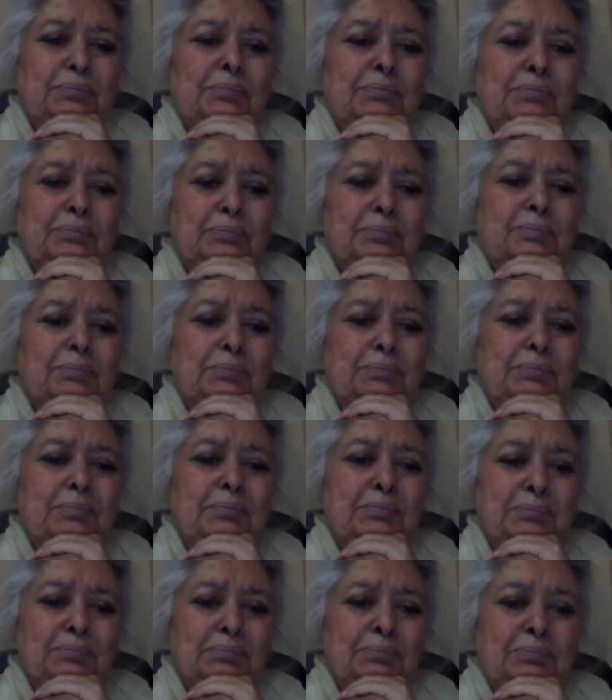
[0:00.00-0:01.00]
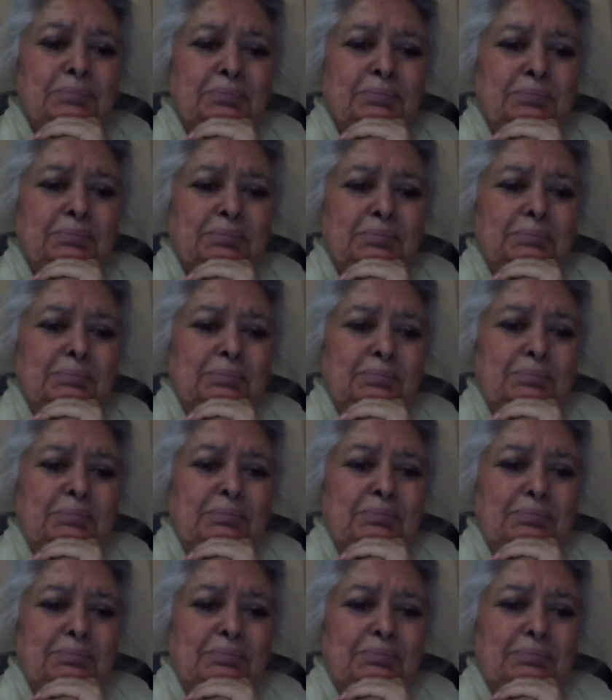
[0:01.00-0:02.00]

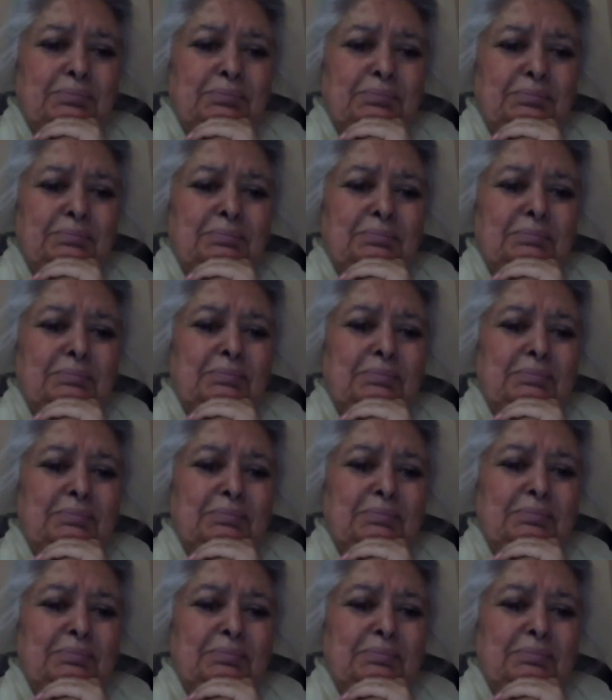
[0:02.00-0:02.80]
(not speaking)